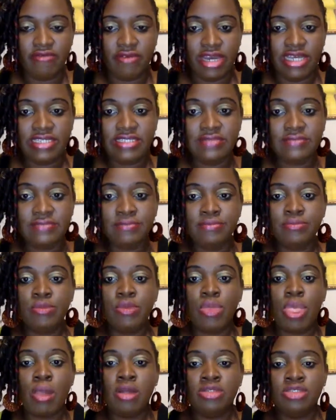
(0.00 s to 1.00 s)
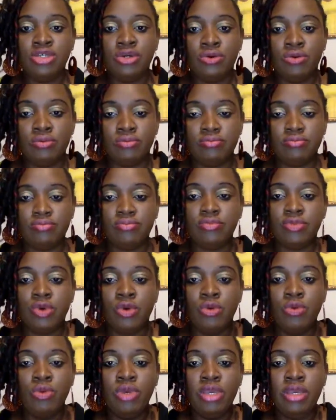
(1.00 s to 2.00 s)
right? So
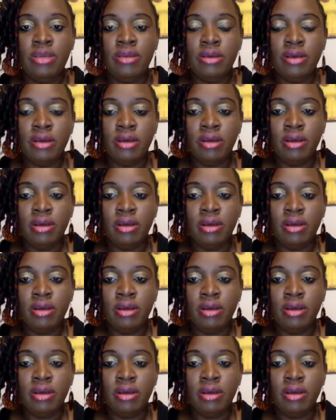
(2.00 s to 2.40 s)
we